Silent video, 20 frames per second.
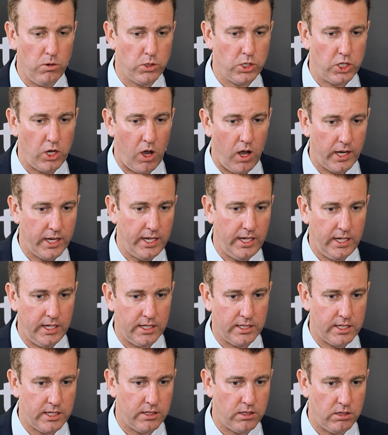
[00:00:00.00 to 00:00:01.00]
shocking
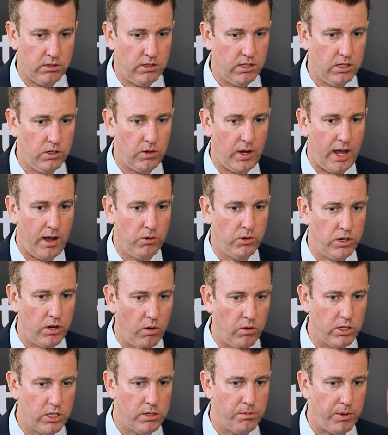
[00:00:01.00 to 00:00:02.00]
is it to you? How
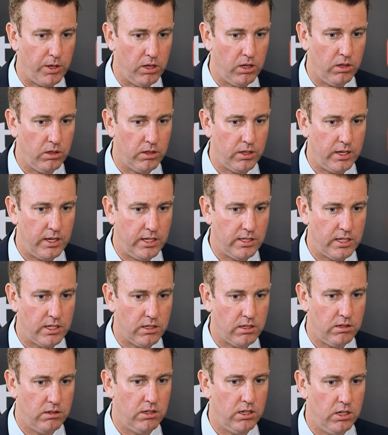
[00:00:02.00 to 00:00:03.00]
noticeable is
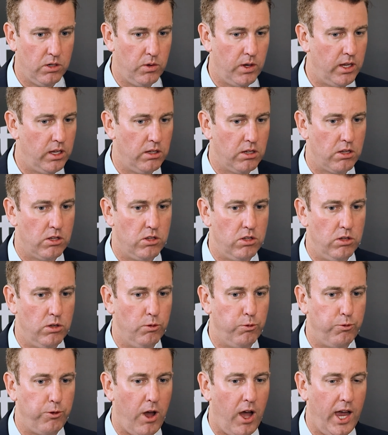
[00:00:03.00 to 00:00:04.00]
it to you? And do
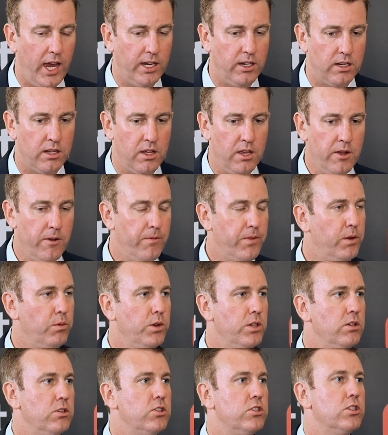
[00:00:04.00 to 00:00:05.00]
you find that
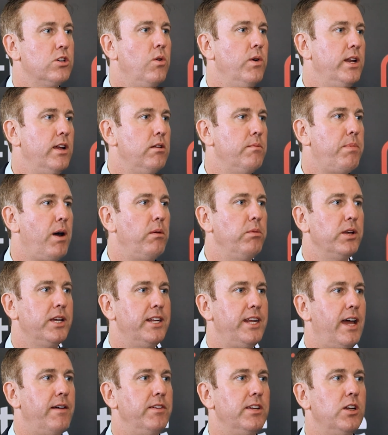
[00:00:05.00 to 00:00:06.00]
when you're just going out in public
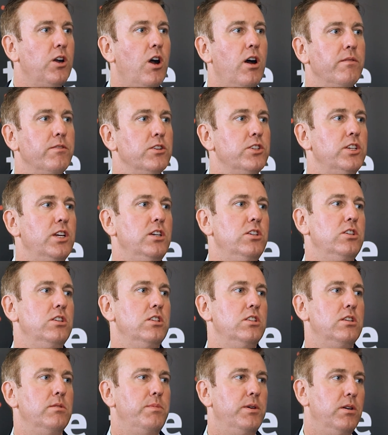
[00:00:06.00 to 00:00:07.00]
and having
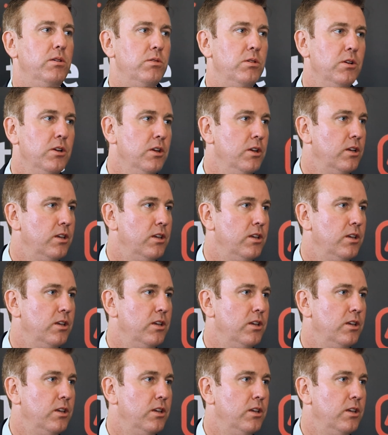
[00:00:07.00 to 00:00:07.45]
conversations about